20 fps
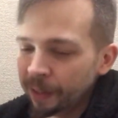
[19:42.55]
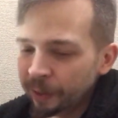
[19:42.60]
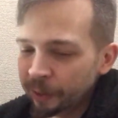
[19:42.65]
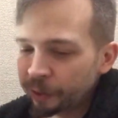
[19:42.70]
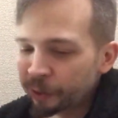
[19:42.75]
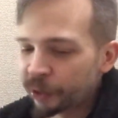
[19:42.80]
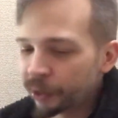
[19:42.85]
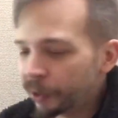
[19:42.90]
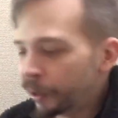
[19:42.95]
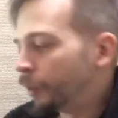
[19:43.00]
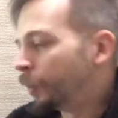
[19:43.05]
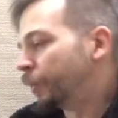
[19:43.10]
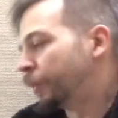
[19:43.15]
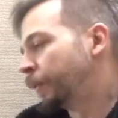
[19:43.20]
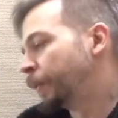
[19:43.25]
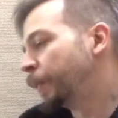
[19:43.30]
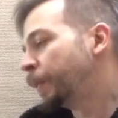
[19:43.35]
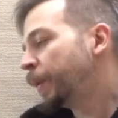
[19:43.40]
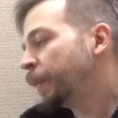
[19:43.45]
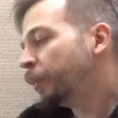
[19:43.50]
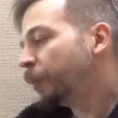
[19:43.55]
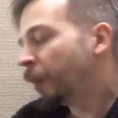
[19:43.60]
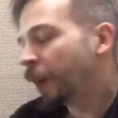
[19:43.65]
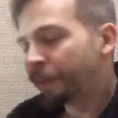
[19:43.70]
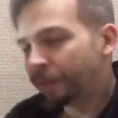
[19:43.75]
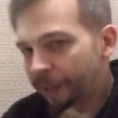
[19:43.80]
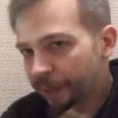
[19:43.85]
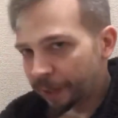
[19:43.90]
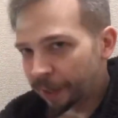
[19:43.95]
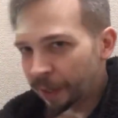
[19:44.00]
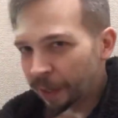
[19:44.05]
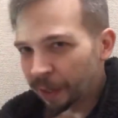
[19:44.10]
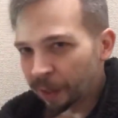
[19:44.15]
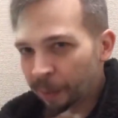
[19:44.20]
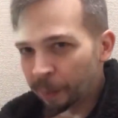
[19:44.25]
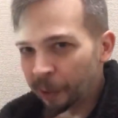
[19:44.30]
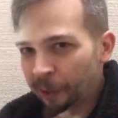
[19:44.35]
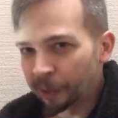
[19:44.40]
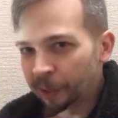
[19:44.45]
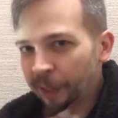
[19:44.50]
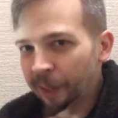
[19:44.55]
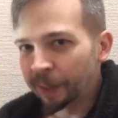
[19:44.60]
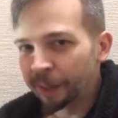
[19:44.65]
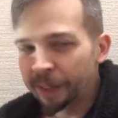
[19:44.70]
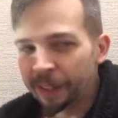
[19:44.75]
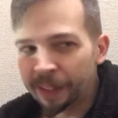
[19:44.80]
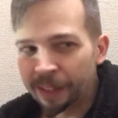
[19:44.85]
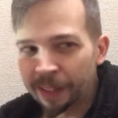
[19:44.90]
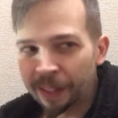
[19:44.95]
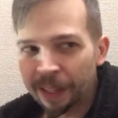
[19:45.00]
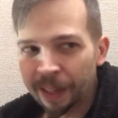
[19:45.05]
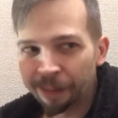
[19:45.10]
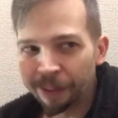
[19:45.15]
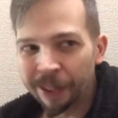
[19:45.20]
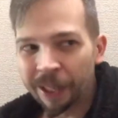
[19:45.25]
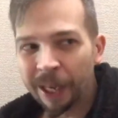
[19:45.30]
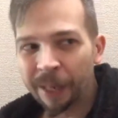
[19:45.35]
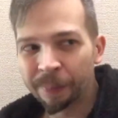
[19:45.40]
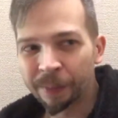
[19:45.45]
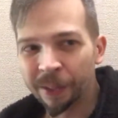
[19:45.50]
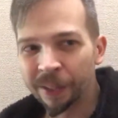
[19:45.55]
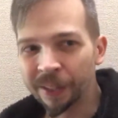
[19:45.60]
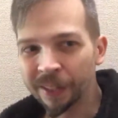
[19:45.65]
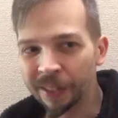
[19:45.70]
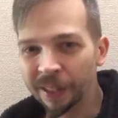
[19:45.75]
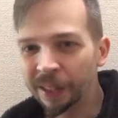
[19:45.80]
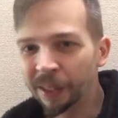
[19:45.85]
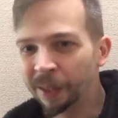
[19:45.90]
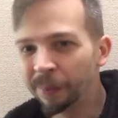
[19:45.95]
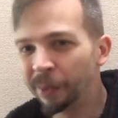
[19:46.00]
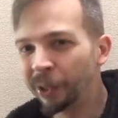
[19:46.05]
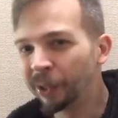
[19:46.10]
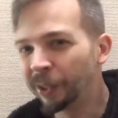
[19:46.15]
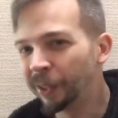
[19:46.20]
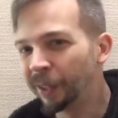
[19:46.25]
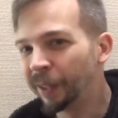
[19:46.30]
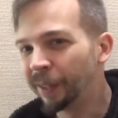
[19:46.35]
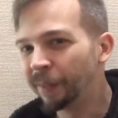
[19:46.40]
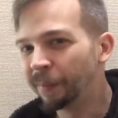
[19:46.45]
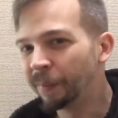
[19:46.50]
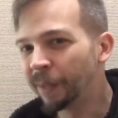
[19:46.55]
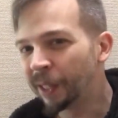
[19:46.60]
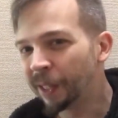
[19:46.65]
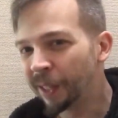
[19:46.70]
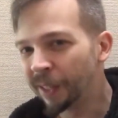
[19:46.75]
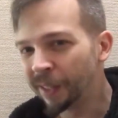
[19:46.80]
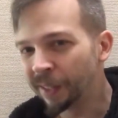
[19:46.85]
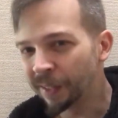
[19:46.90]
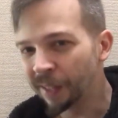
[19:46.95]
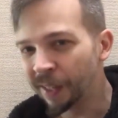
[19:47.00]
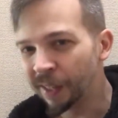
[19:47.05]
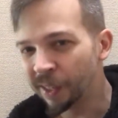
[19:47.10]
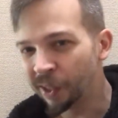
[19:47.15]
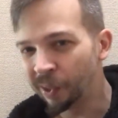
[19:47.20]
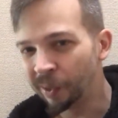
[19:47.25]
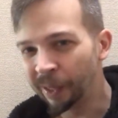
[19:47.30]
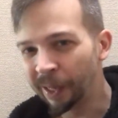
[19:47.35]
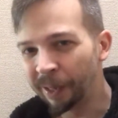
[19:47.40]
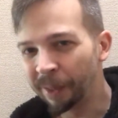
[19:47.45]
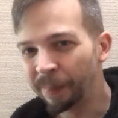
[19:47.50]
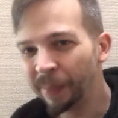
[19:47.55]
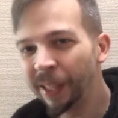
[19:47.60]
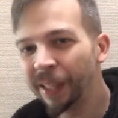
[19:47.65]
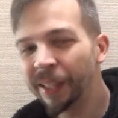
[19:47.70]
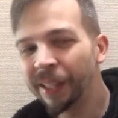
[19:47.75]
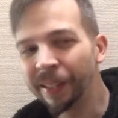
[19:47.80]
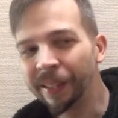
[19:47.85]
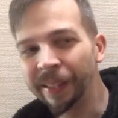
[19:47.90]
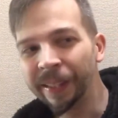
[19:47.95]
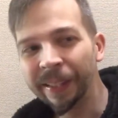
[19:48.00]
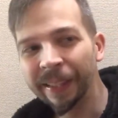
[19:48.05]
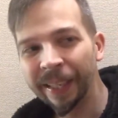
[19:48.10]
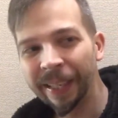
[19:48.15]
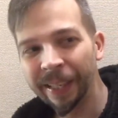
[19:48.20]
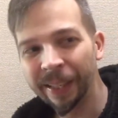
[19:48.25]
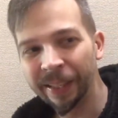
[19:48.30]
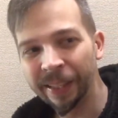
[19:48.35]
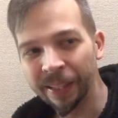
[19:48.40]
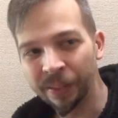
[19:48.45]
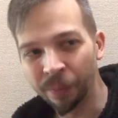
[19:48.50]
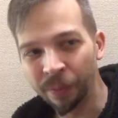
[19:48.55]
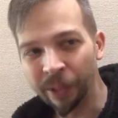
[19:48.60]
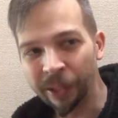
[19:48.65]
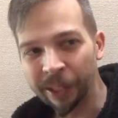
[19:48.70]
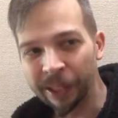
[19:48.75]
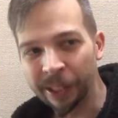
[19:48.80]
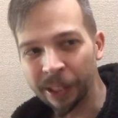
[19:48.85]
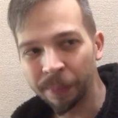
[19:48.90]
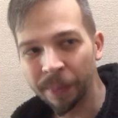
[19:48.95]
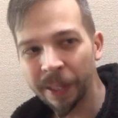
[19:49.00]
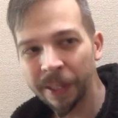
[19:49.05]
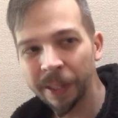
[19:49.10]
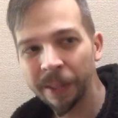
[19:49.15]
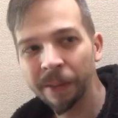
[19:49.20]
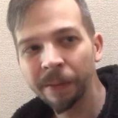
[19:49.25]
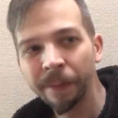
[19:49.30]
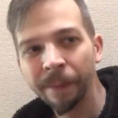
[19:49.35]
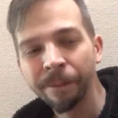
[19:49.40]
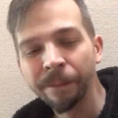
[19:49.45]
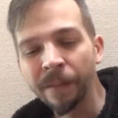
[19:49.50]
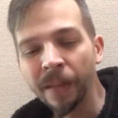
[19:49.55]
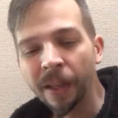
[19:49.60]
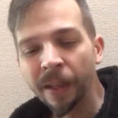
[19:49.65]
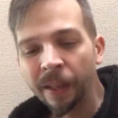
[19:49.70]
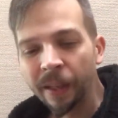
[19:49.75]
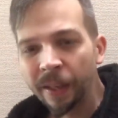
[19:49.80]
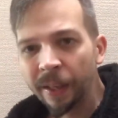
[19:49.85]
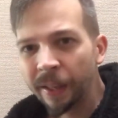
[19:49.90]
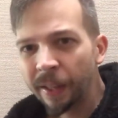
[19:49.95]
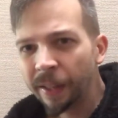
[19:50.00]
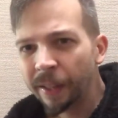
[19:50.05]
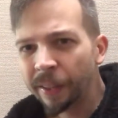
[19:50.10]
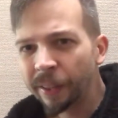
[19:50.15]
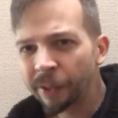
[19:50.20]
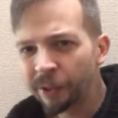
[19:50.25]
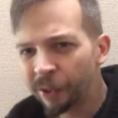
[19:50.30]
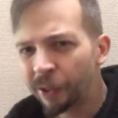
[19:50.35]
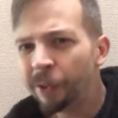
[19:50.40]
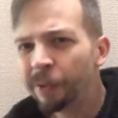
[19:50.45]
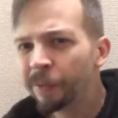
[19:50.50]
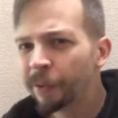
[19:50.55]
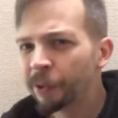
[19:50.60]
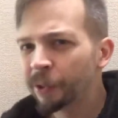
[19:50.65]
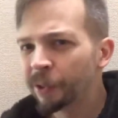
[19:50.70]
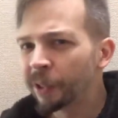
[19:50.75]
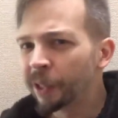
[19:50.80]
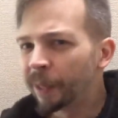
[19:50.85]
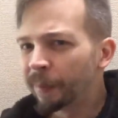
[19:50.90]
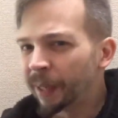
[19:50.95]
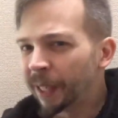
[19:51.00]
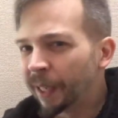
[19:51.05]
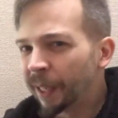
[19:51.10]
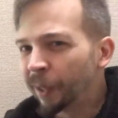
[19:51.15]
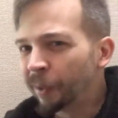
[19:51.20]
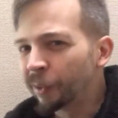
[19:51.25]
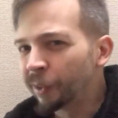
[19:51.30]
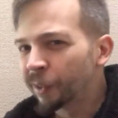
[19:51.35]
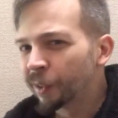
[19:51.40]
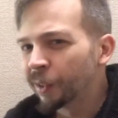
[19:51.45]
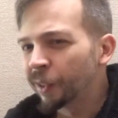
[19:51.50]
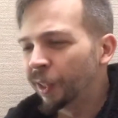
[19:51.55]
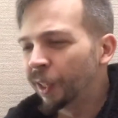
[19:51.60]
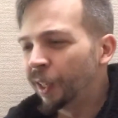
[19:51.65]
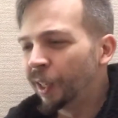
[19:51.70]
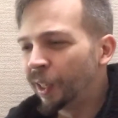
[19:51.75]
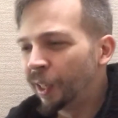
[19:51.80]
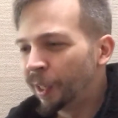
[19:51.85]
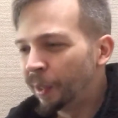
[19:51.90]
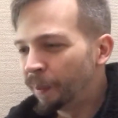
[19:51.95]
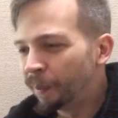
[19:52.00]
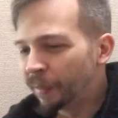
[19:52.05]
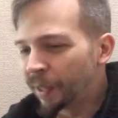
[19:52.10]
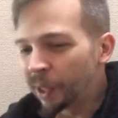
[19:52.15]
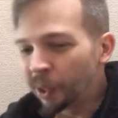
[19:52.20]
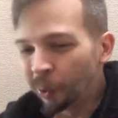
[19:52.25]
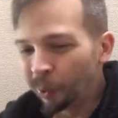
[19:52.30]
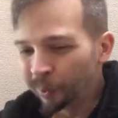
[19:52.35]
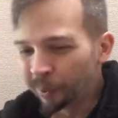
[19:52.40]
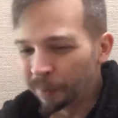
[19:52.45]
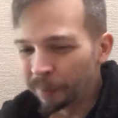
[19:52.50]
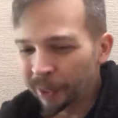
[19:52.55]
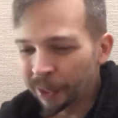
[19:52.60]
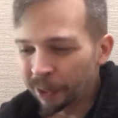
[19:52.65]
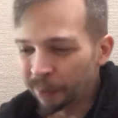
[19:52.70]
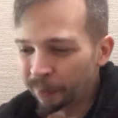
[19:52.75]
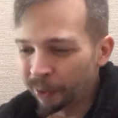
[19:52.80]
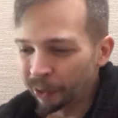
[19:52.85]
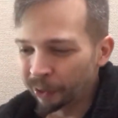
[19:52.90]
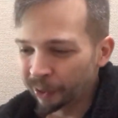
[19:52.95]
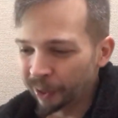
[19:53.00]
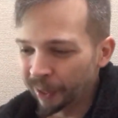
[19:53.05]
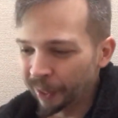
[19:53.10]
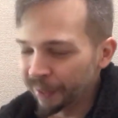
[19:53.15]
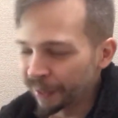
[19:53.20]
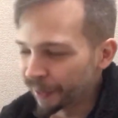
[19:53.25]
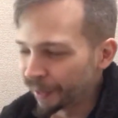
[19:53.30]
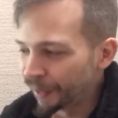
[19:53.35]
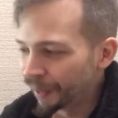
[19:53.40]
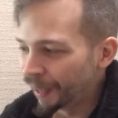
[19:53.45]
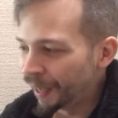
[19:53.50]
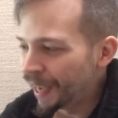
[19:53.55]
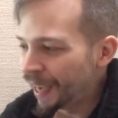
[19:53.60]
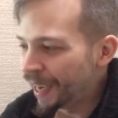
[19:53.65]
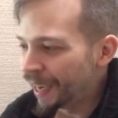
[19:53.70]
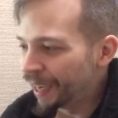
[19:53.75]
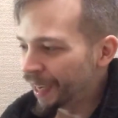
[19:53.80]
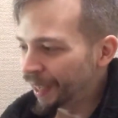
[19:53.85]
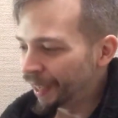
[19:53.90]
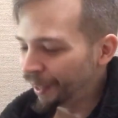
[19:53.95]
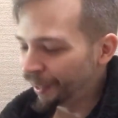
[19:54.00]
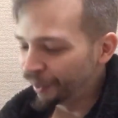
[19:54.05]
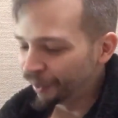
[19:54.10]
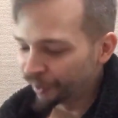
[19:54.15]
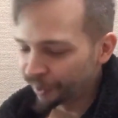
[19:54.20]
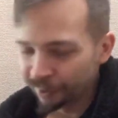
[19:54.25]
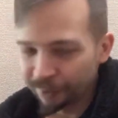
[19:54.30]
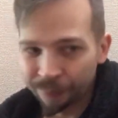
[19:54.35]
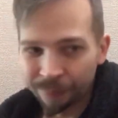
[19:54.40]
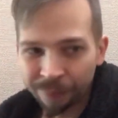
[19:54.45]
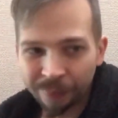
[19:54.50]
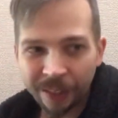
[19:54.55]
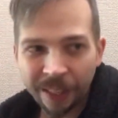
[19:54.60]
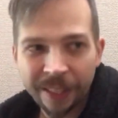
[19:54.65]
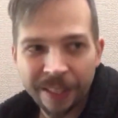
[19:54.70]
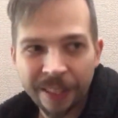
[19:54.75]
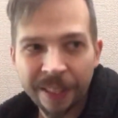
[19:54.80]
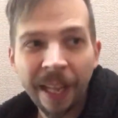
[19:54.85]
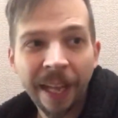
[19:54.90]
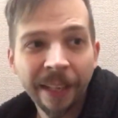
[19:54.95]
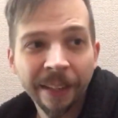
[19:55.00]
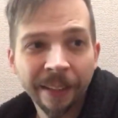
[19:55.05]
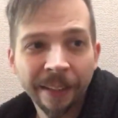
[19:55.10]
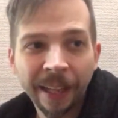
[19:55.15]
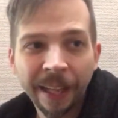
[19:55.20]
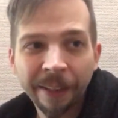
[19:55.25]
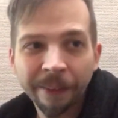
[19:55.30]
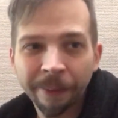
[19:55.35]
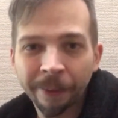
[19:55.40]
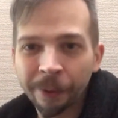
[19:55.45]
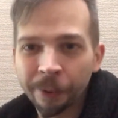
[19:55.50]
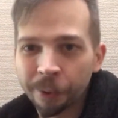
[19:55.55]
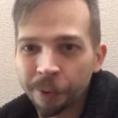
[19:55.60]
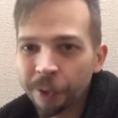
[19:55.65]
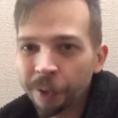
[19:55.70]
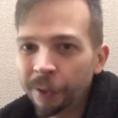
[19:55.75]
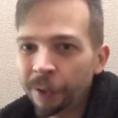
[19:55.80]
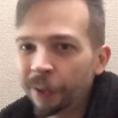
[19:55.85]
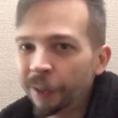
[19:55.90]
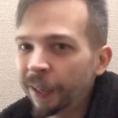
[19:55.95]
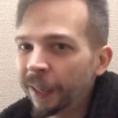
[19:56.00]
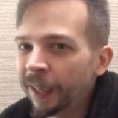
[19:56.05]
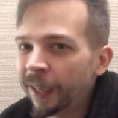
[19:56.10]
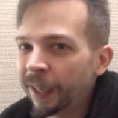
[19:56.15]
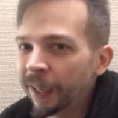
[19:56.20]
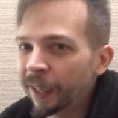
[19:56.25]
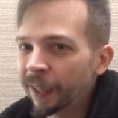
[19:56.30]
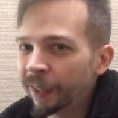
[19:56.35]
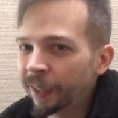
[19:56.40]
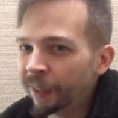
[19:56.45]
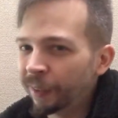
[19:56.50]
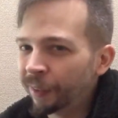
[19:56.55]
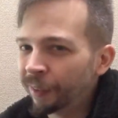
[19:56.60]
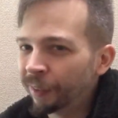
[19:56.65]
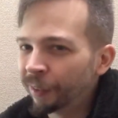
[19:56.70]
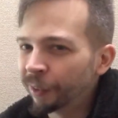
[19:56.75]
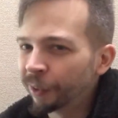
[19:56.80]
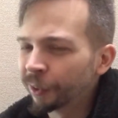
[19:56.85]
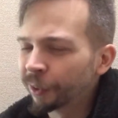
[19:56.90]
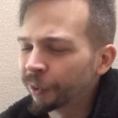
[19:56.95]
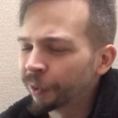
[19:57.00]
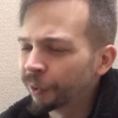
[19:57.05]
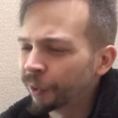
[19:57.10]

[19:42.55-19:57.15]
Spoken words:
there's good news for people who haven't seen the Cabal Cut, didn't have the option to see the Cabal Cut because it sold out immediately and is really expensive. There's a new version coming out, the Ultimate Cabal Cut, and it's not that version, and